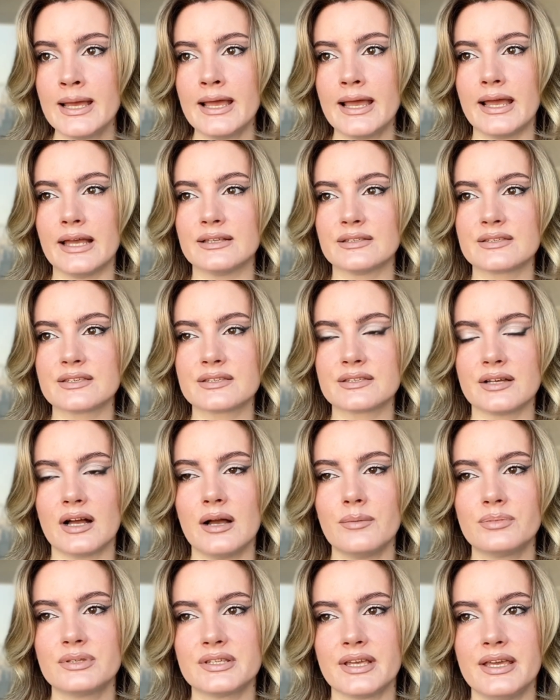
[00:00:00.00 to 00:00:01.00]
and
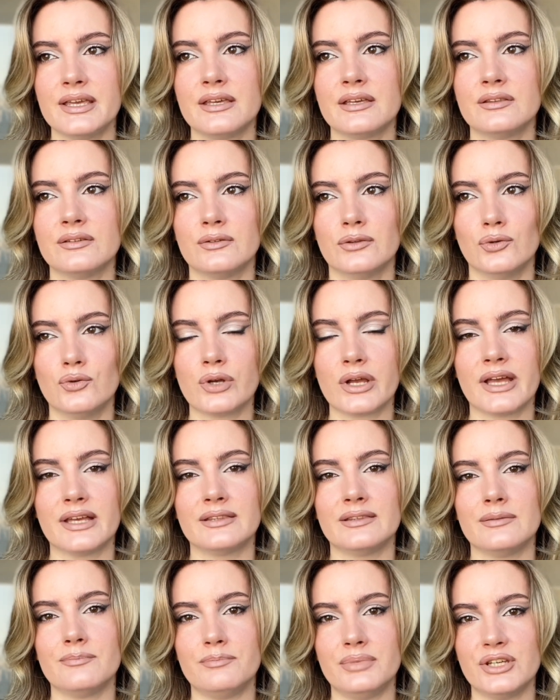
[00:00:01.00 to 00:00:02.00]
stop taking a look
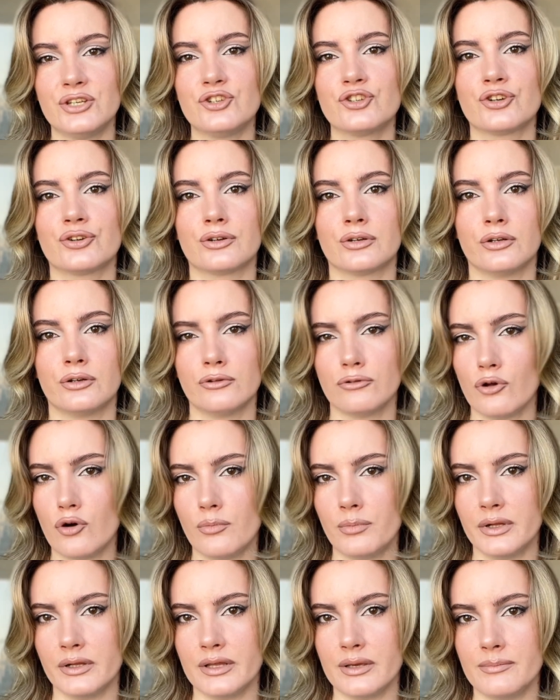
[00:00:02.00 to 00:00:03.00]
at the picture
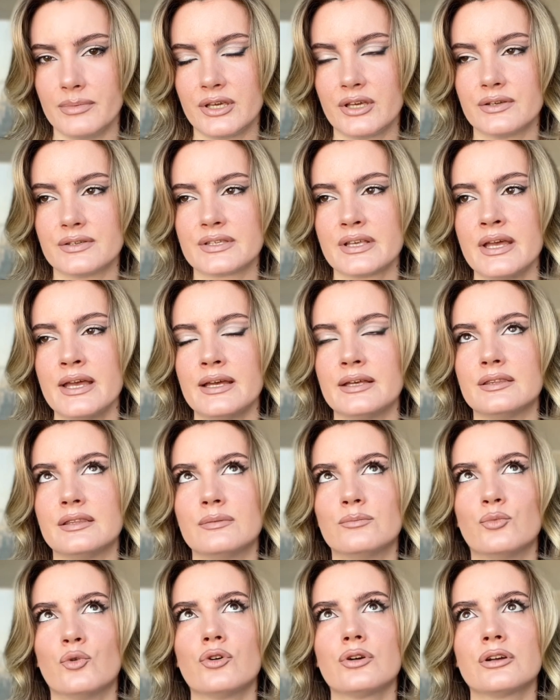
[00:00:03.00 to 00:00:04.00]
globally, because the
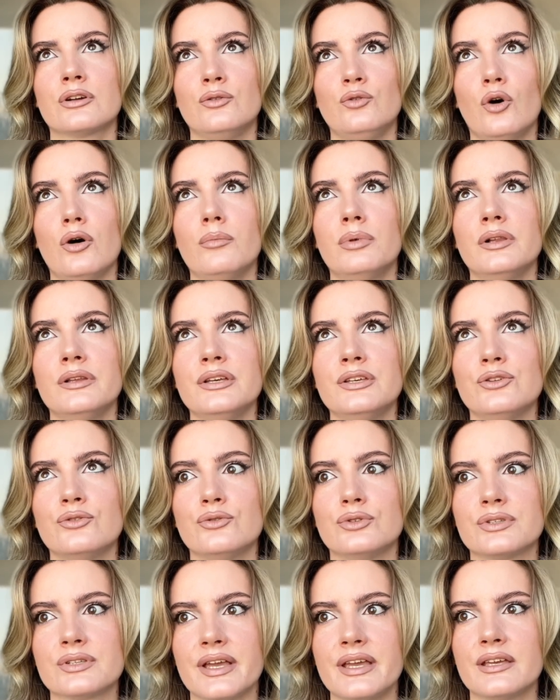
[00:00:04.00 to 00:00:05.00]
more globally you
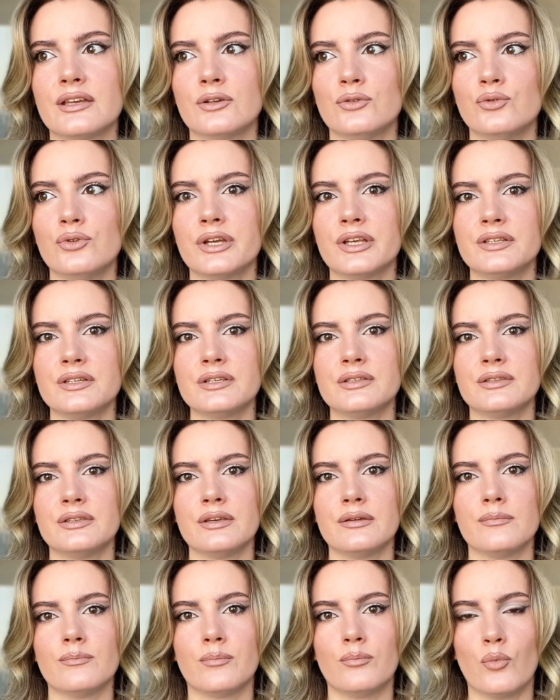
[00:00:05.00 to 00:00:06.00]
take a look at it,
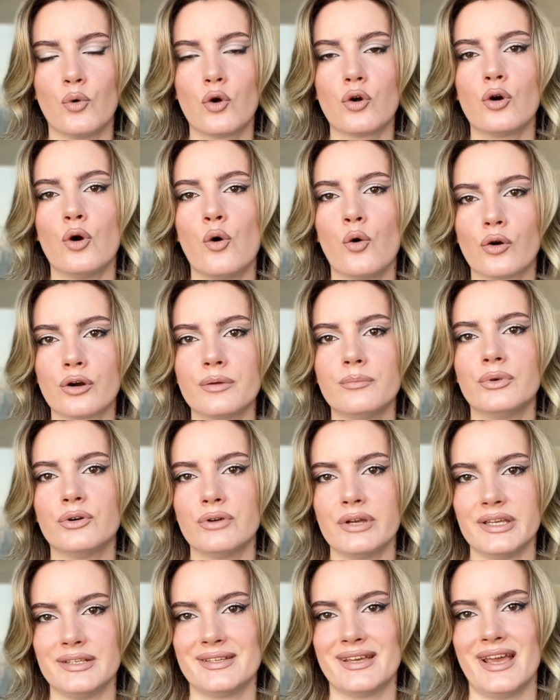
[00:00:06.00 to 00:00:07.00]
the more
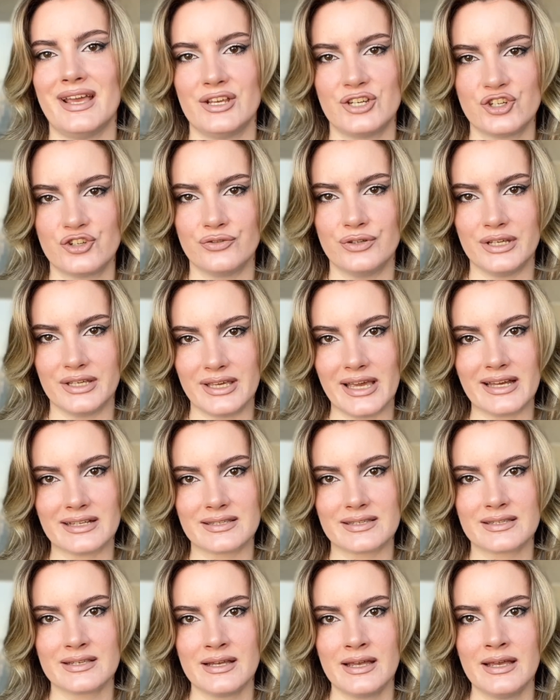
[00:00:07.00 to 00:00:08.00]
horrible it actually
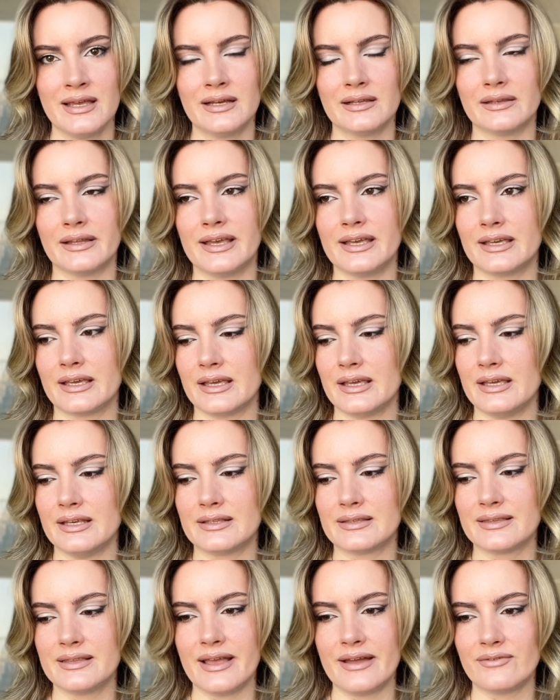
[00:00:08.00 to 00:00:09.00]
gets. Like
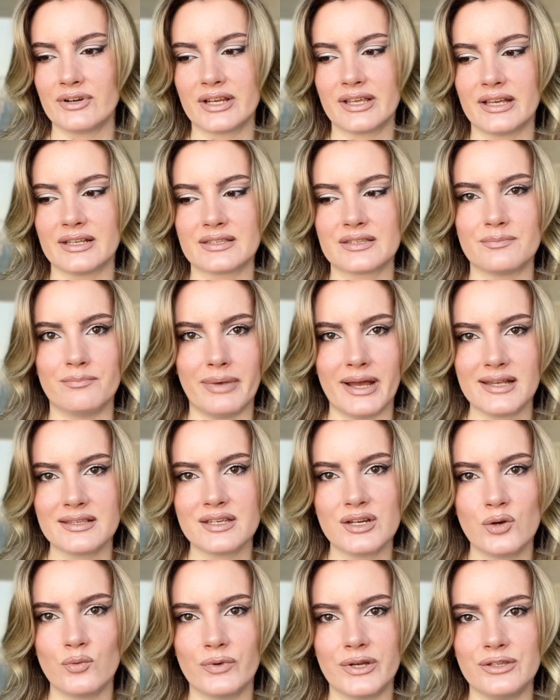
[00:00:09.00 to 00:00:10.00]
it never gets
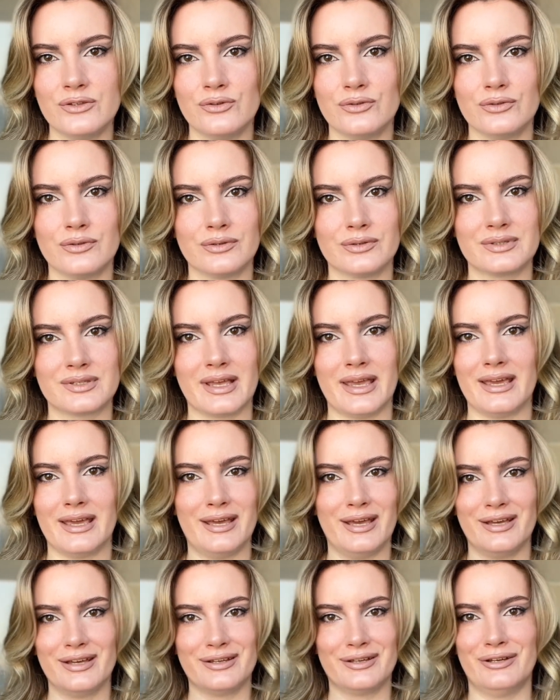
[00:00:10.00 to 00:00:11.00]
better when you
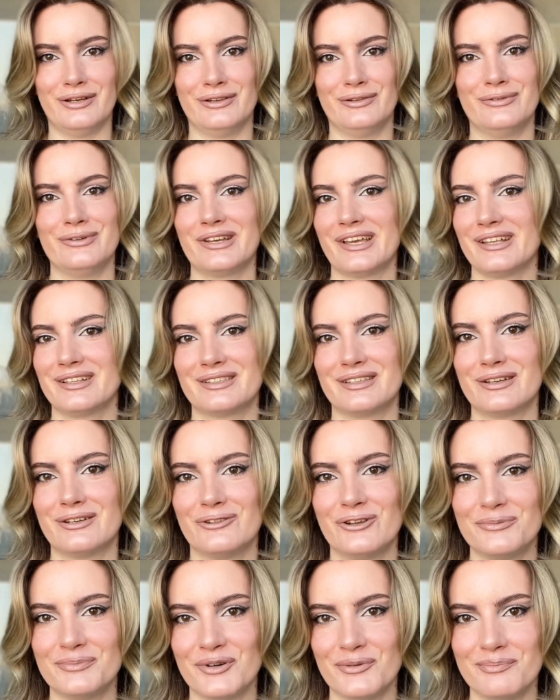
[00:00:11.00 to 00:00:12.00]
take a look at the
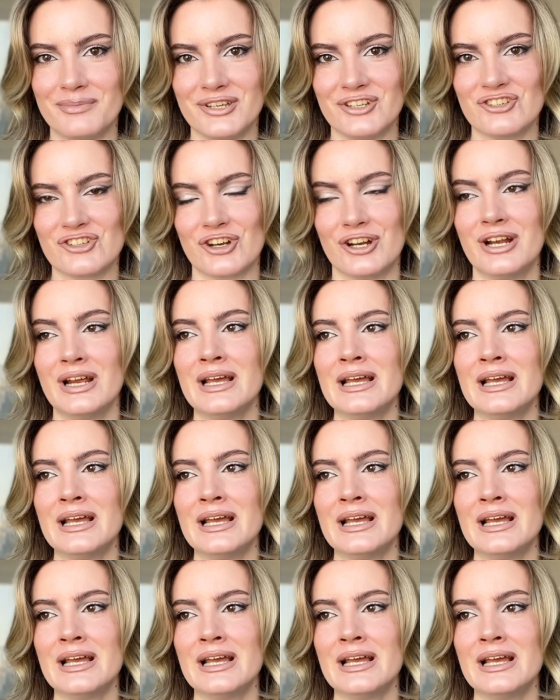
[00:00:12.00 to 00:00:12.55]
global picture.